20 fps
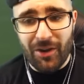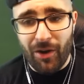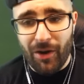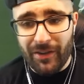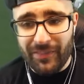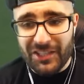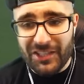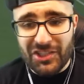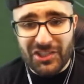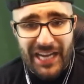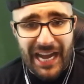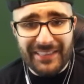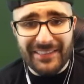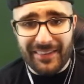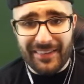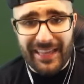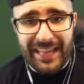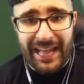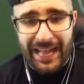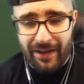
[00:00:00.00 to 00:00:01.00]
are and the shot
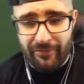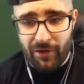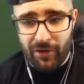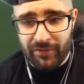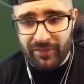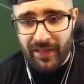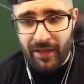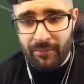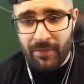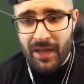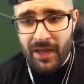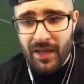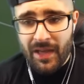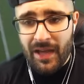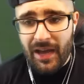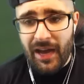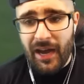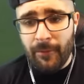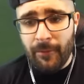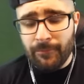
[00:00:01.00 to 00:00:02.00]
that they have on them.
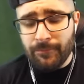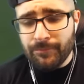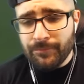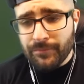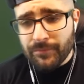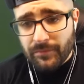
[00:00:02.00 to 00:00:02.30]
Um,